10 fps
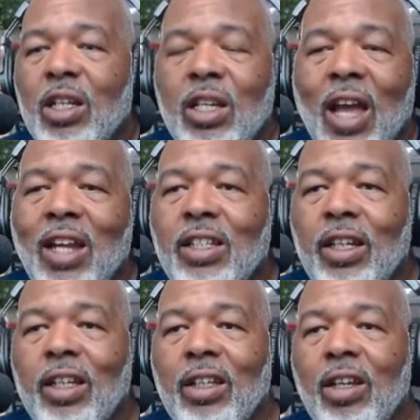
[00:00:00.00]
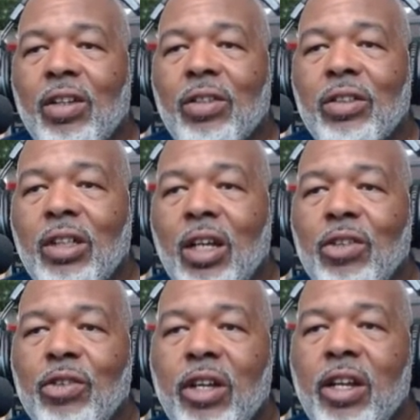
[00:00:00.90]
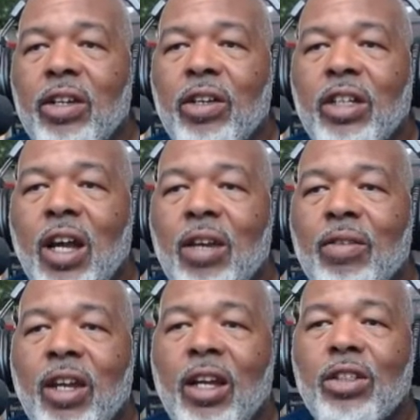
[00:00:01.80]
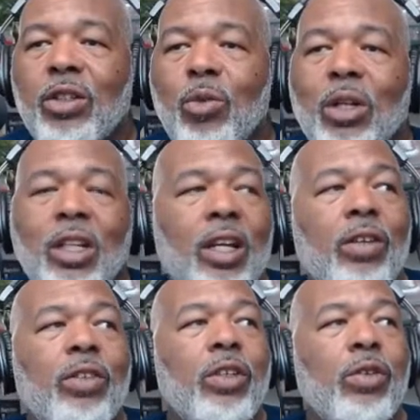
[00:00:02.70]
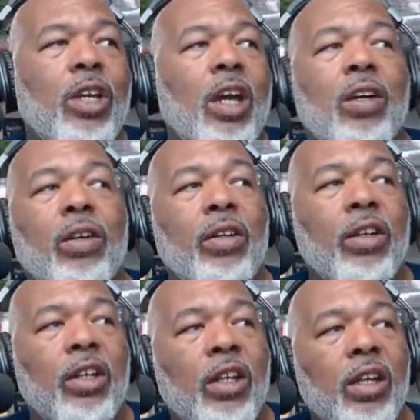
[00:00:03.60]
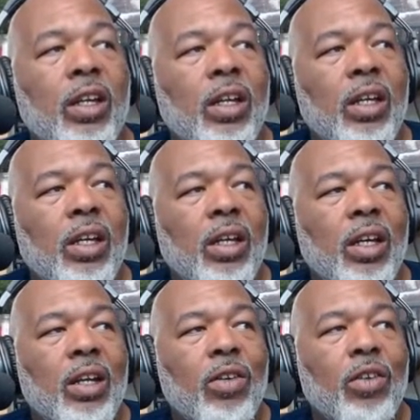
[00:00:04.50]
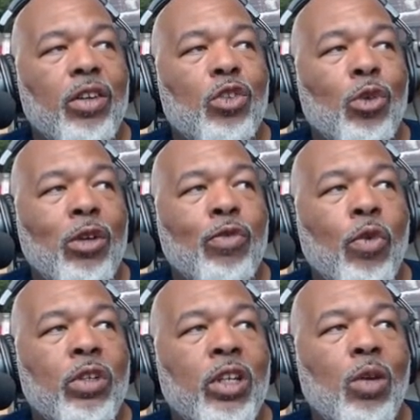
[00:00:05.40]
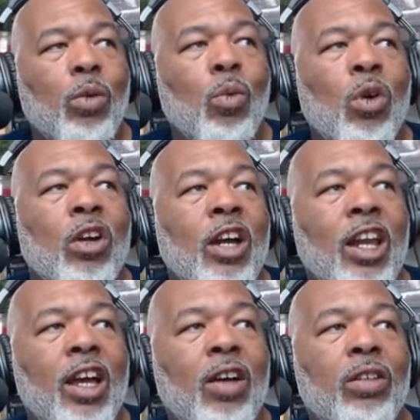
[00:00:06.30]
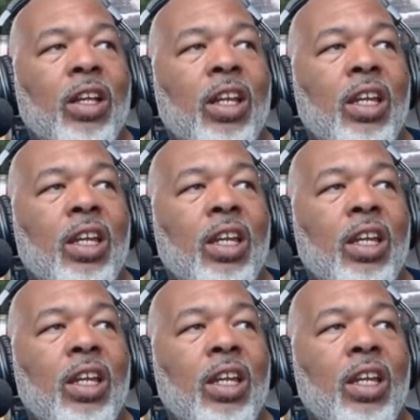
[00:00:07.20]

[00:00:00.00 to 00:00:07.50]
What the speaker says: 19 years, and you're laying there dying of cancer, what the hell do you care? In early 2014, when word got out that